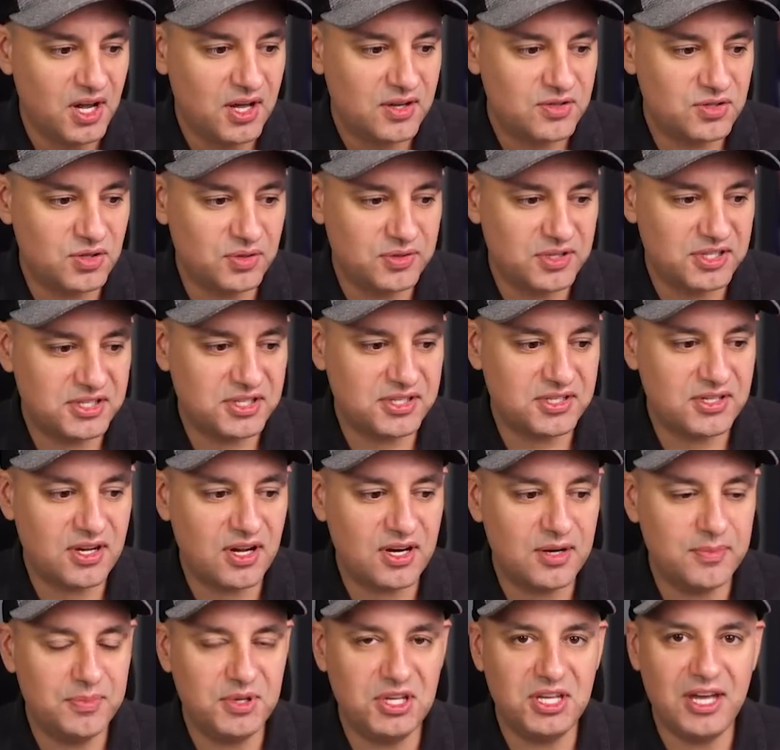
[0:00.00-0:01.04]
So this is
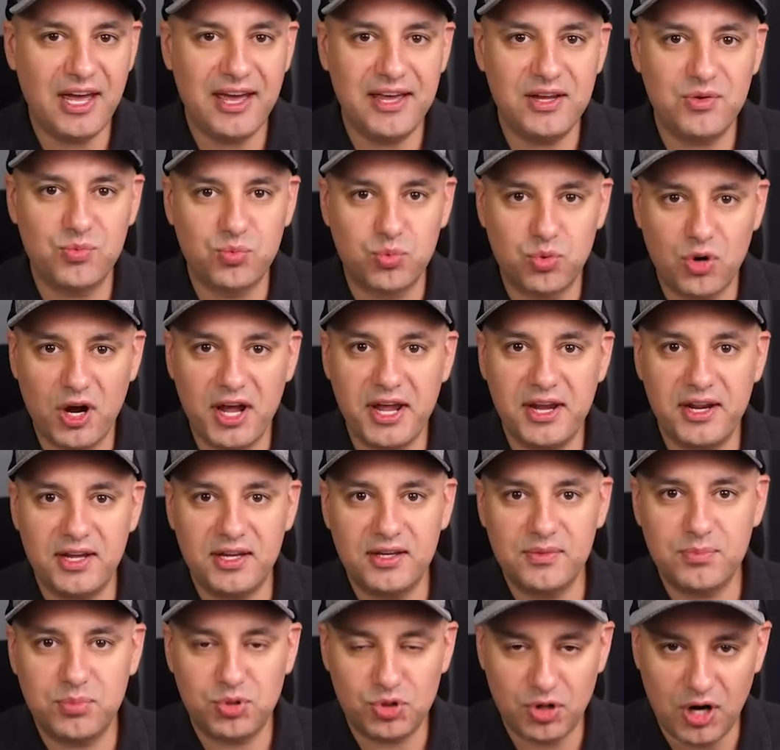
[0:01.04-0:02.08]
gonna be a
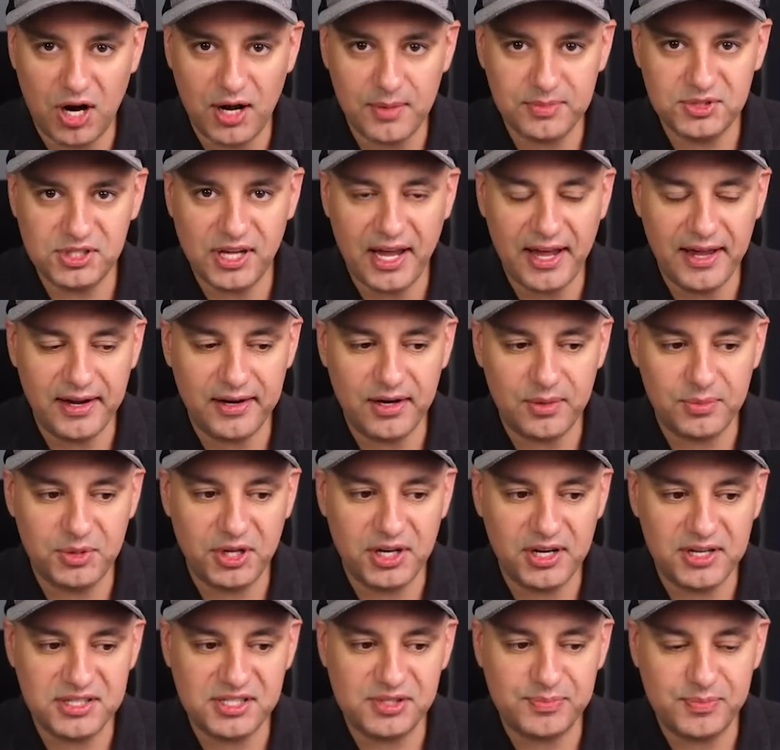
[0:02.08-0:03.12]
writing prompt and I'm
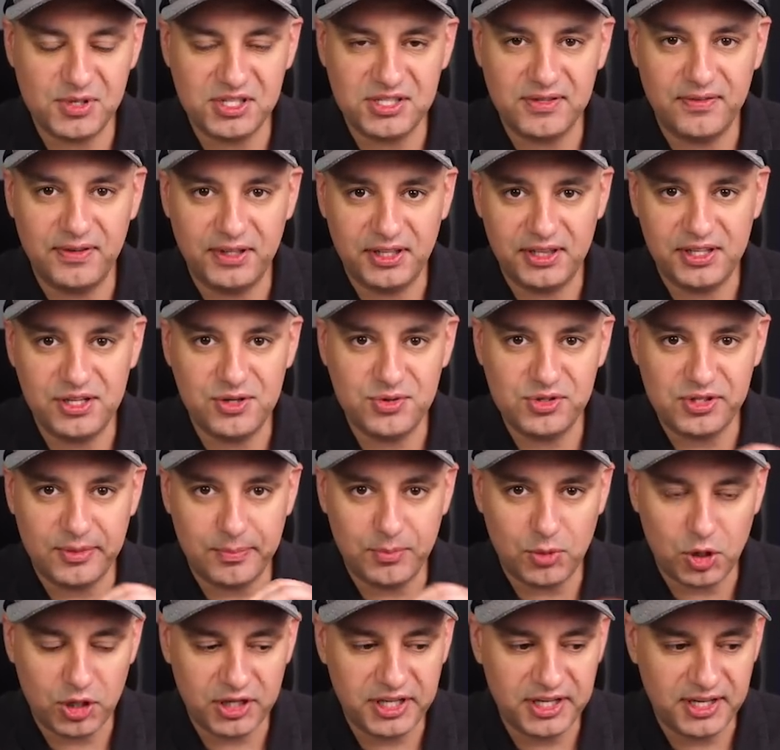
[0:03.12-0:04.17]
gonna specifically use a
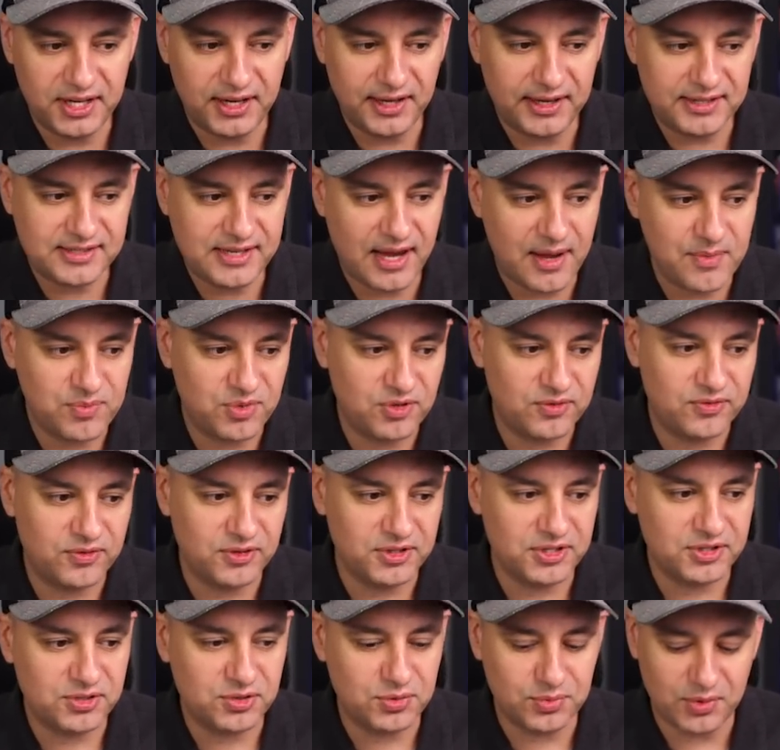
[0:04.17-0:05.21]
marketing example for
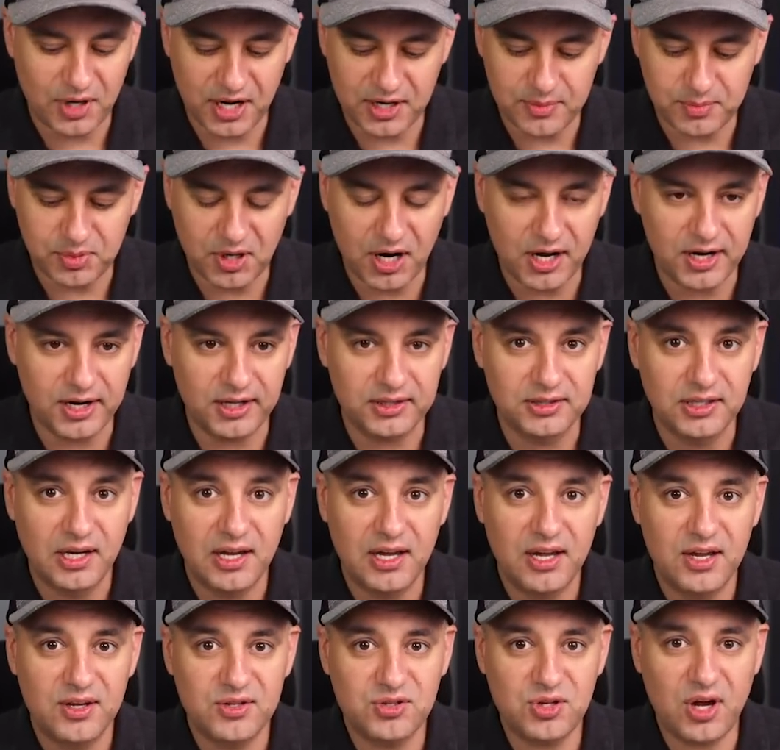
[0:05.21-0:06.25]
this to write a product
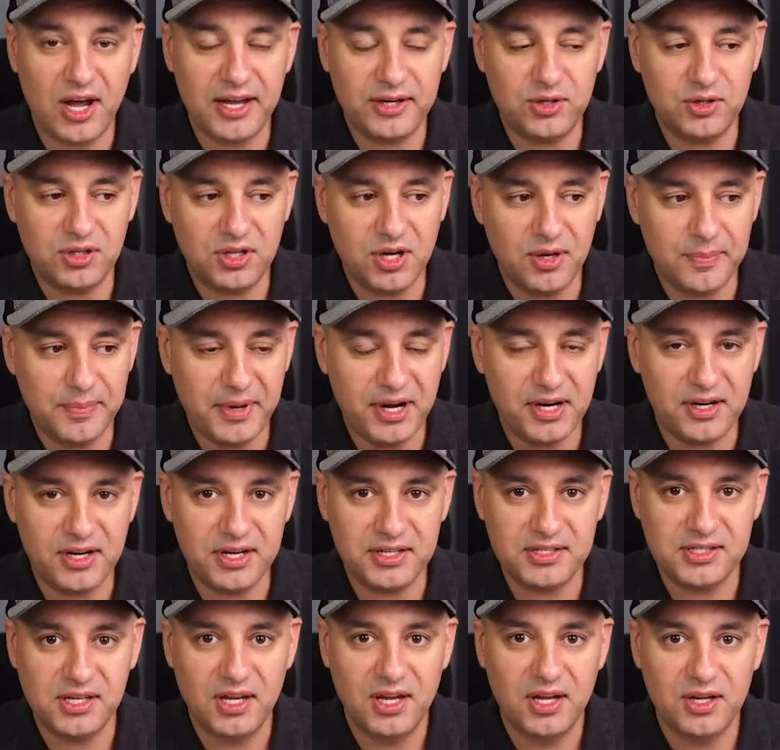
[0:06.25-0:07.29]
so I could compare
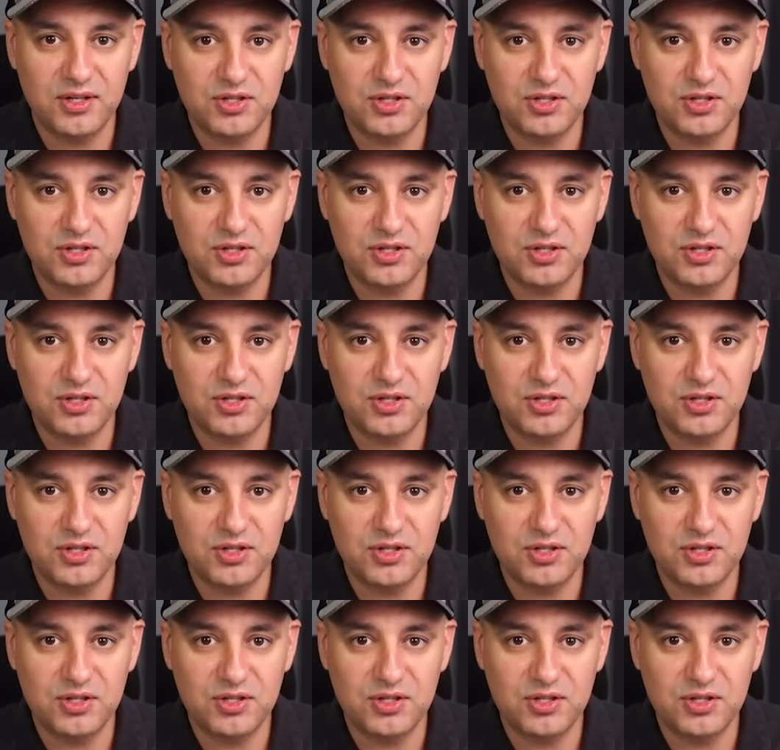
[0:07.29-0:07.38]
it